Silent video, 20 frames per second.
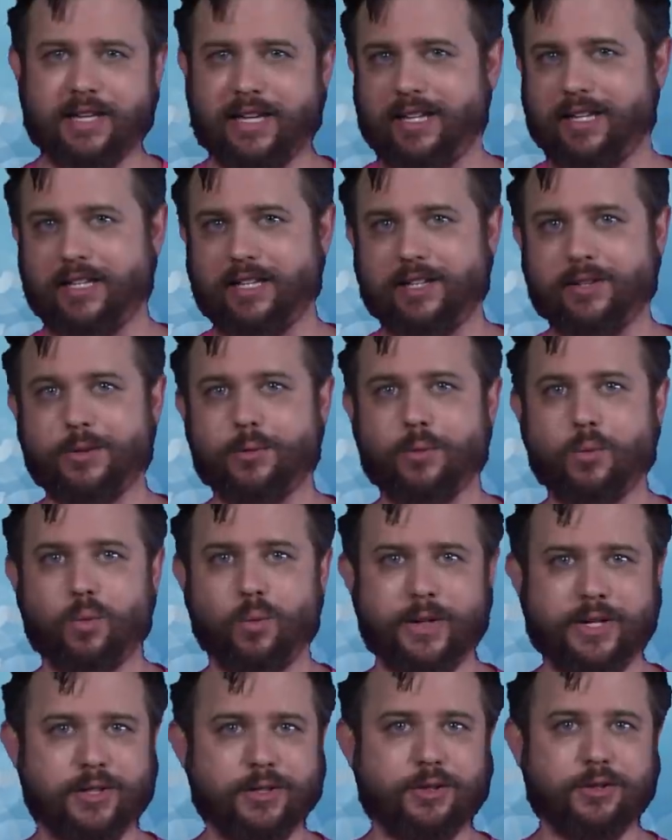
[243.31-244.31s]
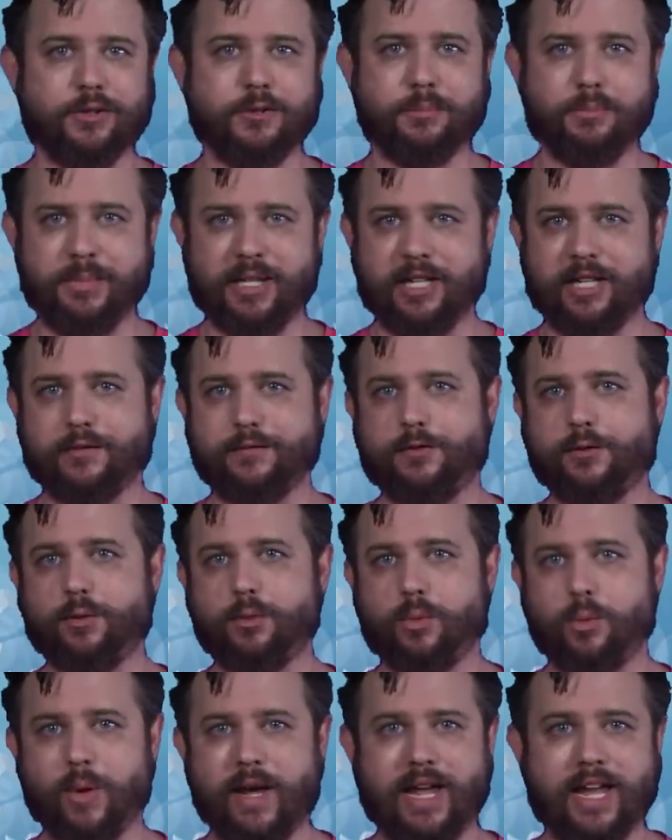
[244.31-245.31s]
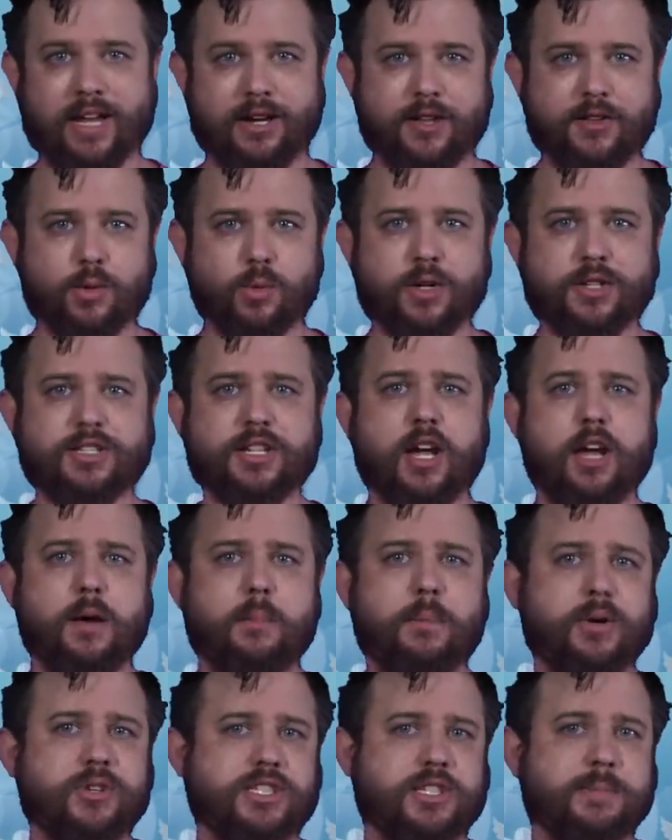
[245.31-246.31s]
any real, meaningful way. In other words, most